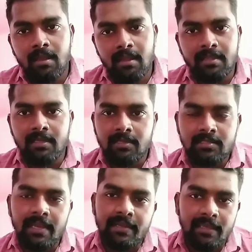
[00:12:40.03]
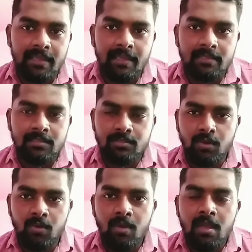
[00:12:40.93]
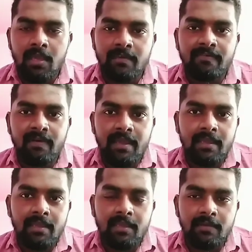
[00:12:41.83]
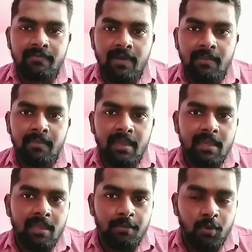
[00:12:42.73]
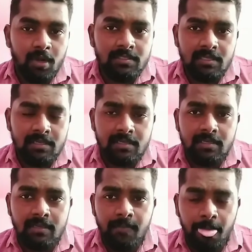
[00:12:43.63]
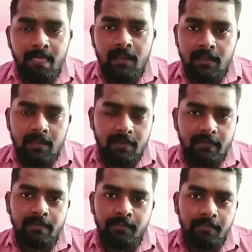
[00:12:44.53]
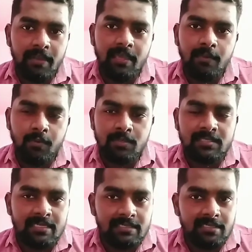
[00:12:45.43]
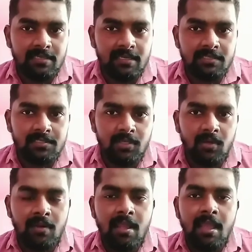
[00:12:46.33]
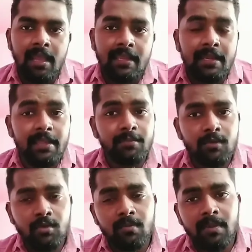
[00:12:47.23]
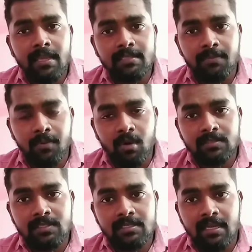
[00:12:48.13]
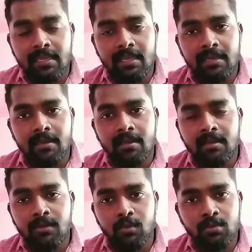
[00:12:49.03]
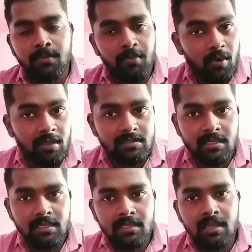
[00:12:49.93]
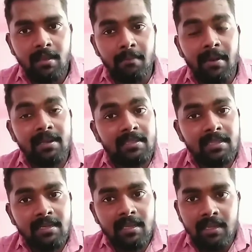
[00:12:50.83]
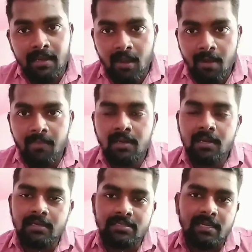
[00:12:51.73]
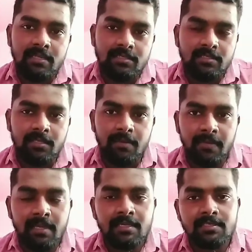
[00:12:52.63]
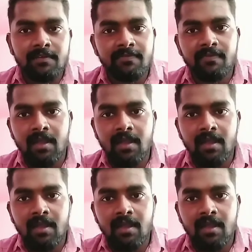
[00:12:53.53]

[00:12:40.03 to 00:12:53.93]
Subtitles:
in the site area. So if I'm making a project as a design engineer, I can able to make the project, I can do the project better than a normal design engineer because of